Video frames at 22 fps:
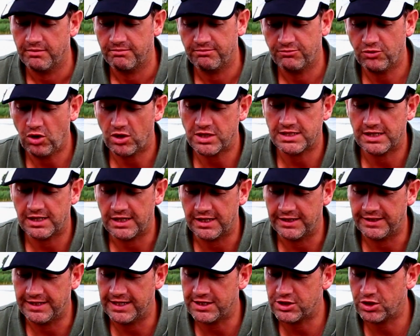Nice little
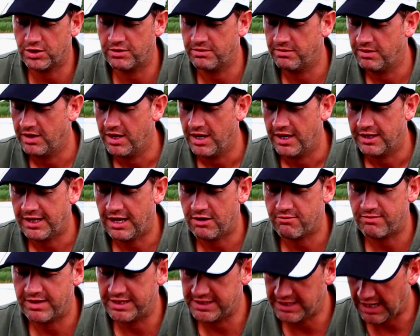addition. They're
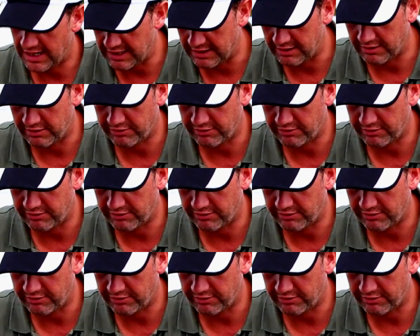retailing at